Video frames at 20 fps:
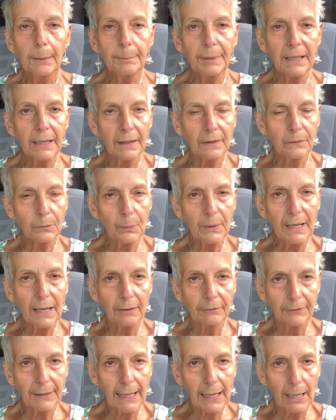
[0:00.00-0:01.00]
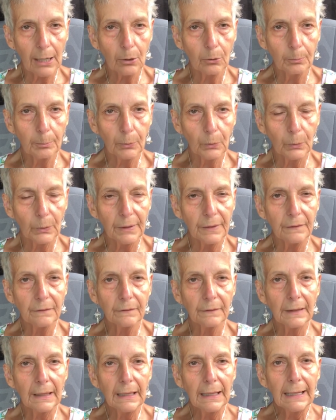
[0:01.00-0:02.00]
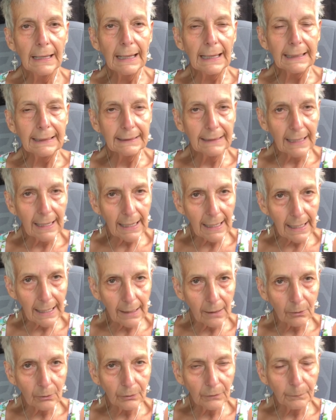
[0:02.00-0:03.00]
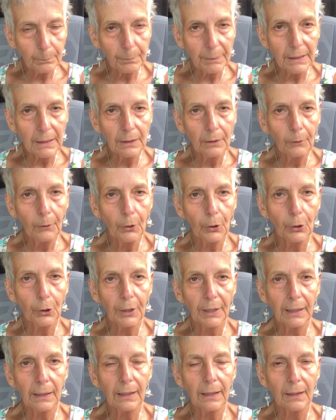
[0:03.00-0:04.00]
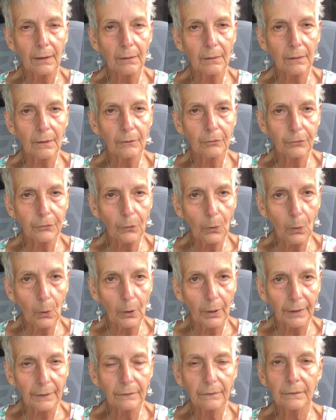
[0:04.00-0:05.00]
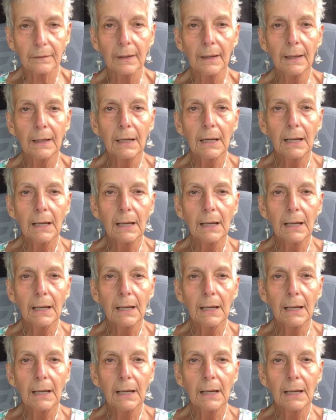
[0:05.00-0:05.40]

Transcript: because we have cowboys and cows being herded in the forest.